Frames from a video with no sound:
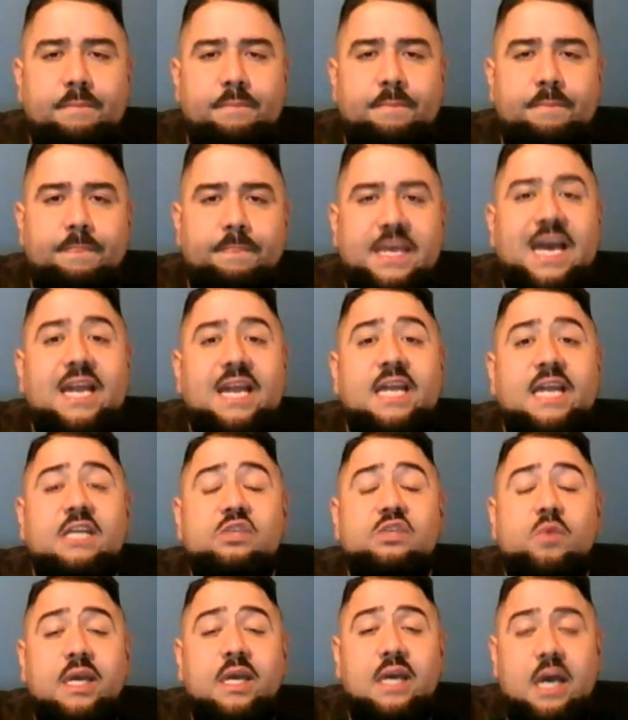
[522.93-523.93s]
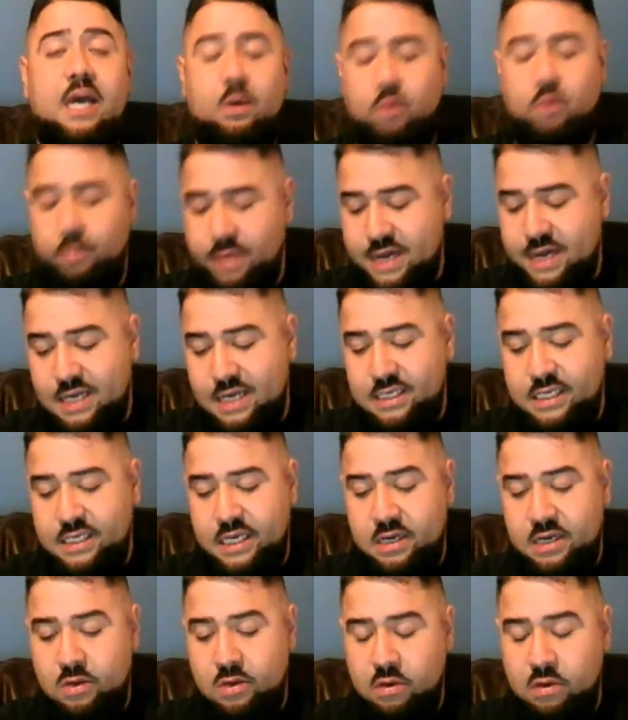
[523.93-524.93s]
Yeah, next week I will be out of
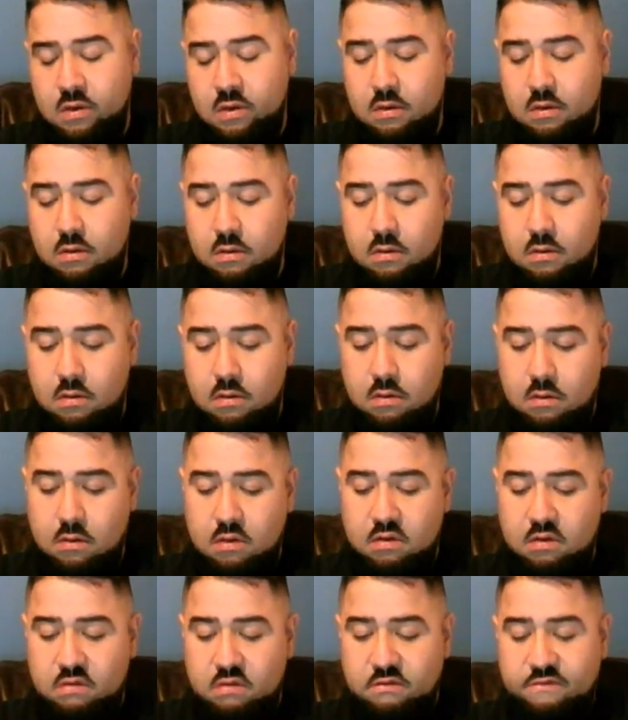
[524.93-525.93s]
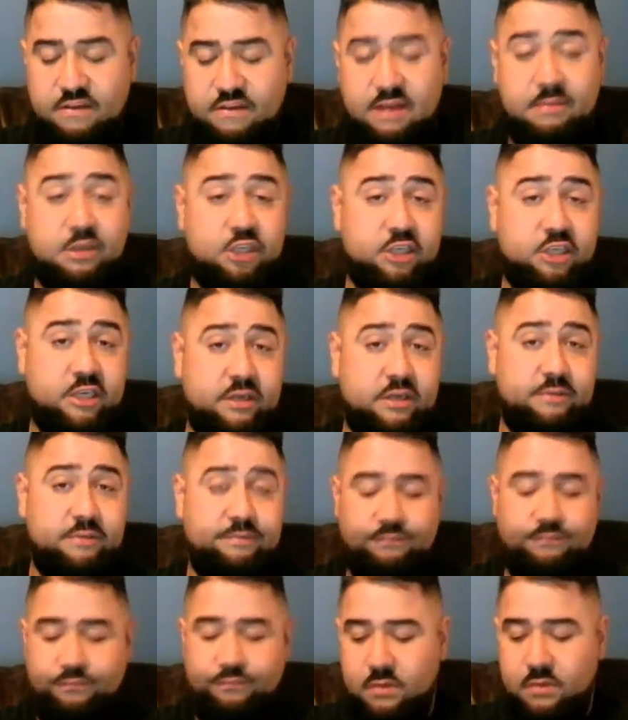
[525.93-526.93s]
town. Family shit.
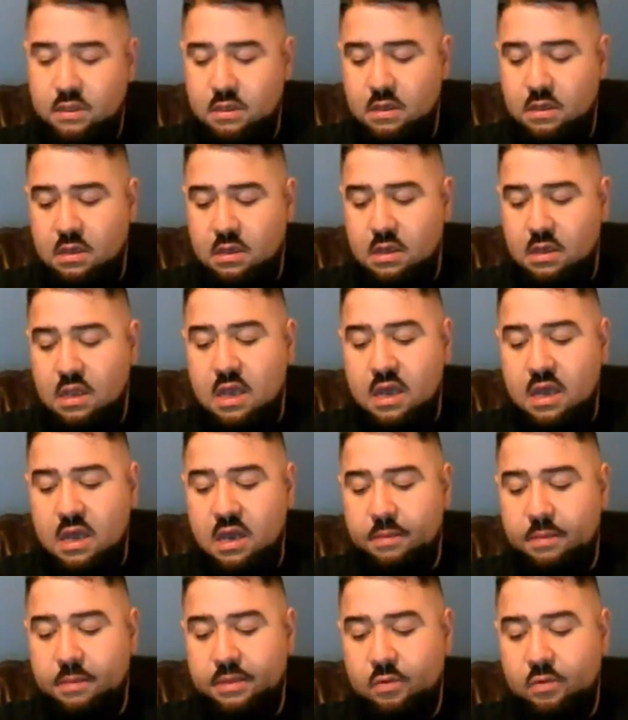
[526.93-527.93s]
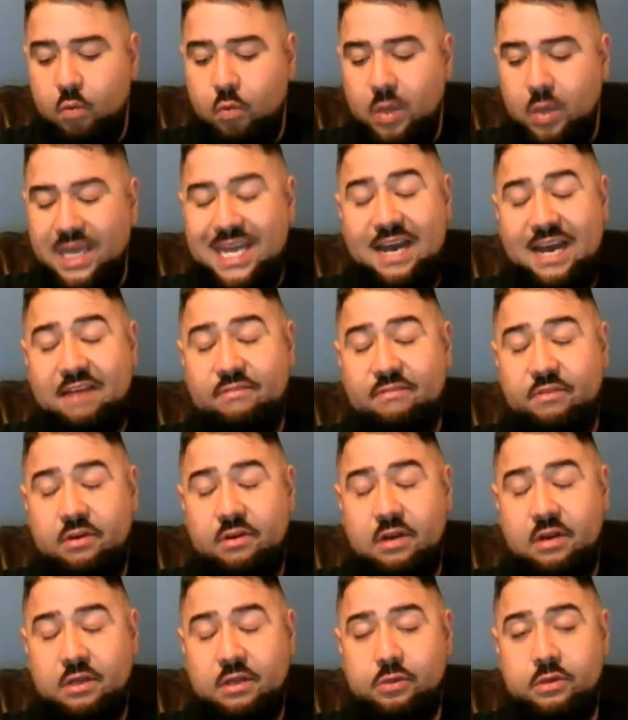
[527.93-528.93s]
But the week after,
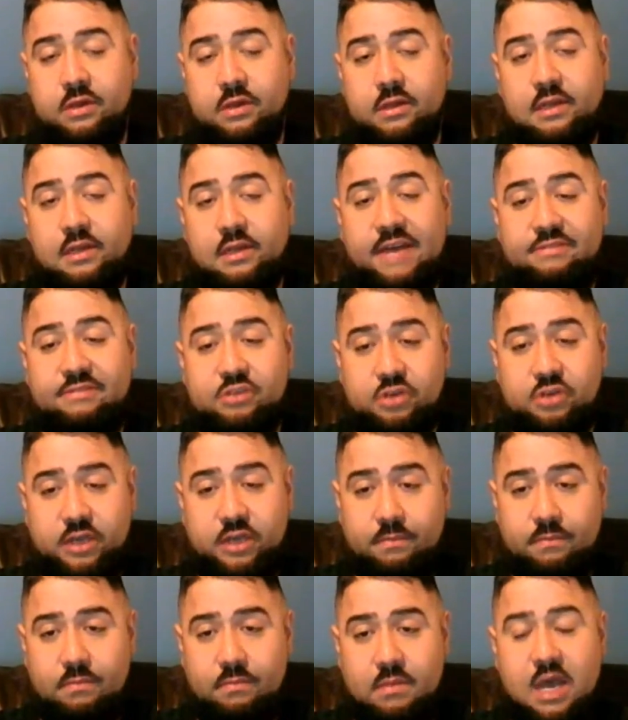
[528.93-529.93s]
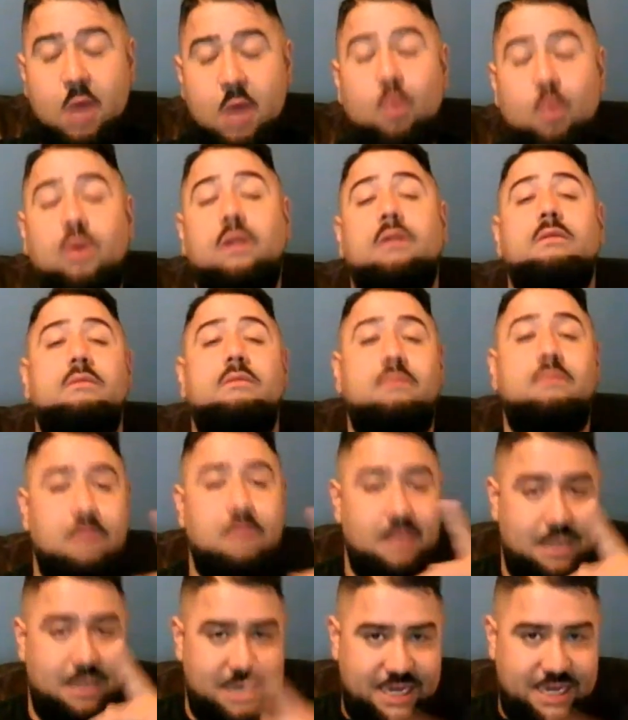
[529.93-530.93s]
I'll do another live stream. I will,
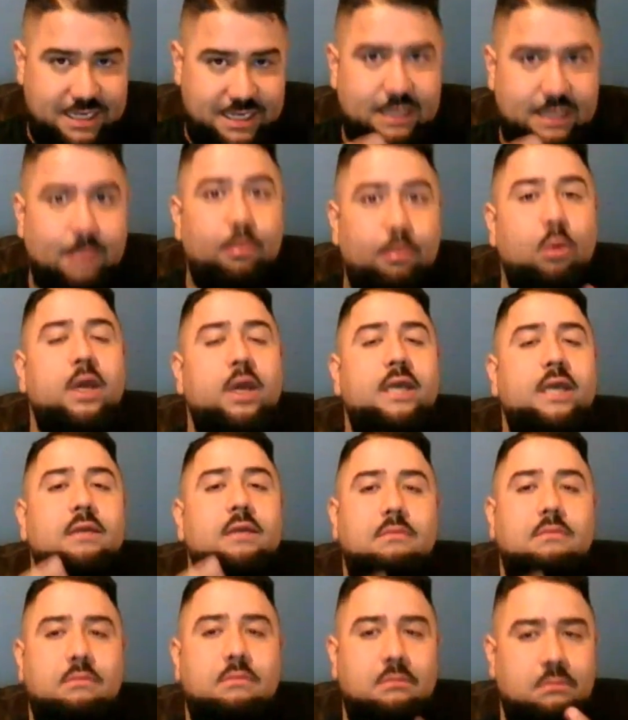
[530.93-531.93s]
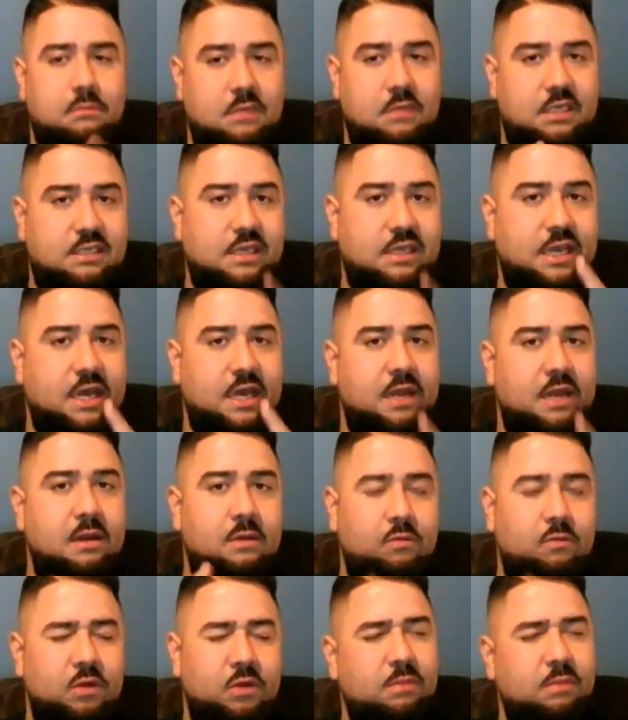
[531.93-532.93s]
at some point, because again,
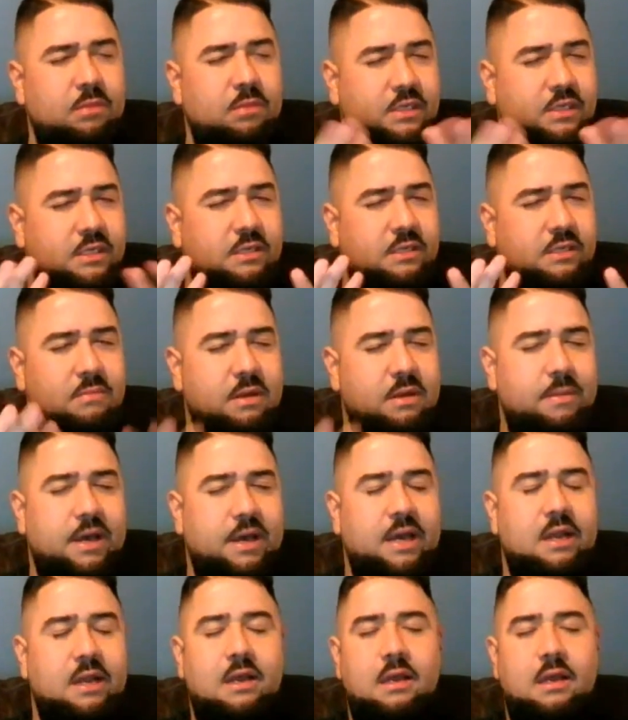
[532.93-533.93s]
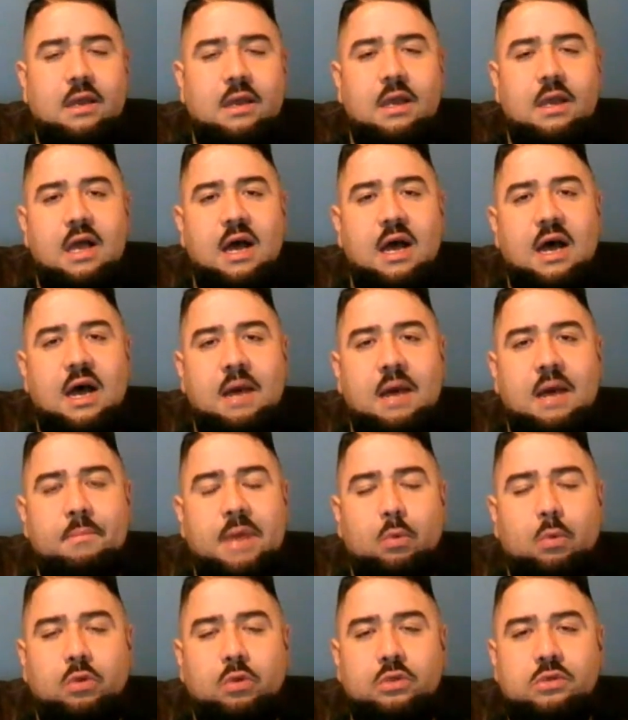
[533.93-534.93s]
really busy, my bad. I
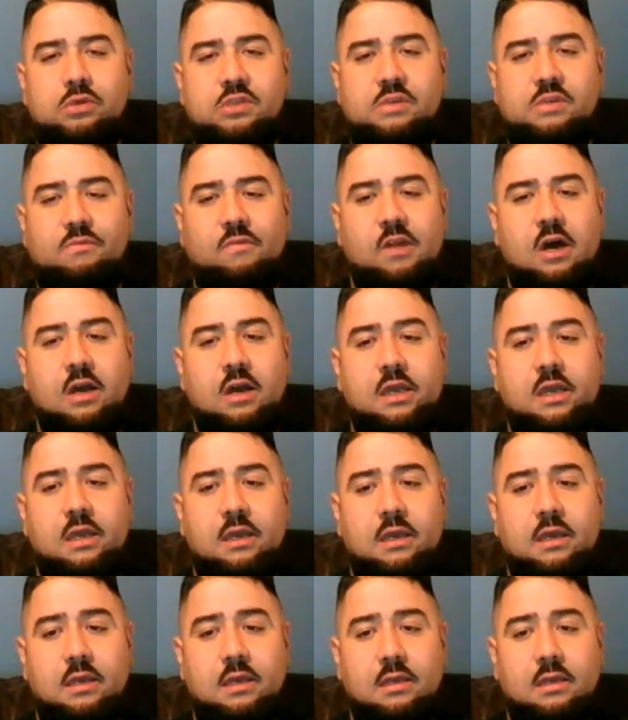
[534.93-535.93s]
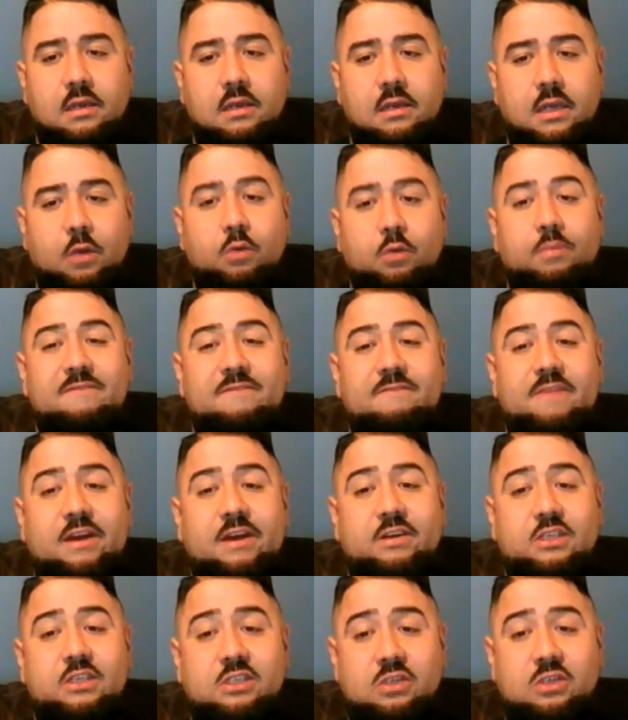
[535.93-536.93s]
will do some vlogging. It will be
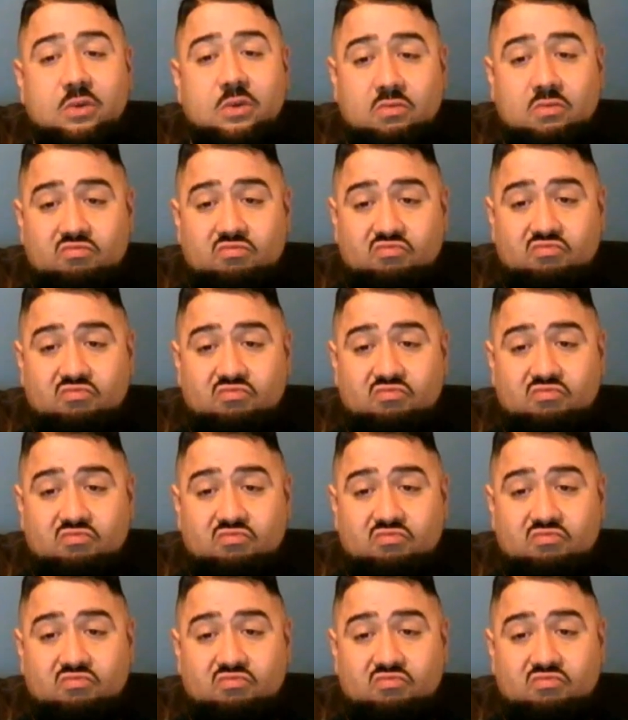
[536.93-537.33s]
very soon,